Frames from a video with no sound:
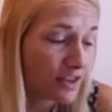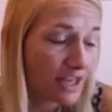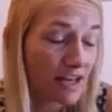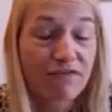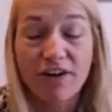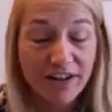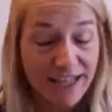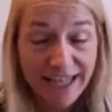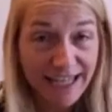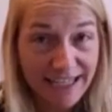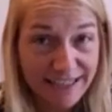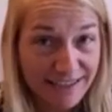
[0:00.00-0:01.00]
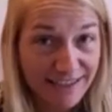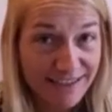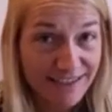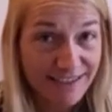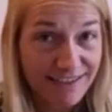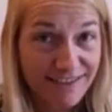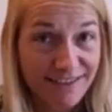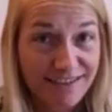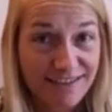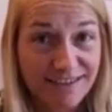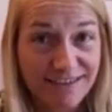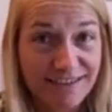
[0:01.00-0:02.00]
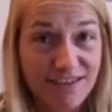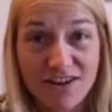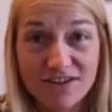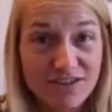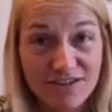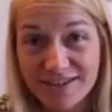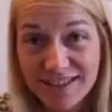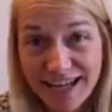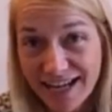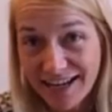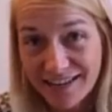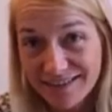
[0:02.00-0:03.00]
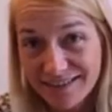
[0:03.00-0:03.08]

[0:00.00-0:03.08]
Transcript: if our kids understand.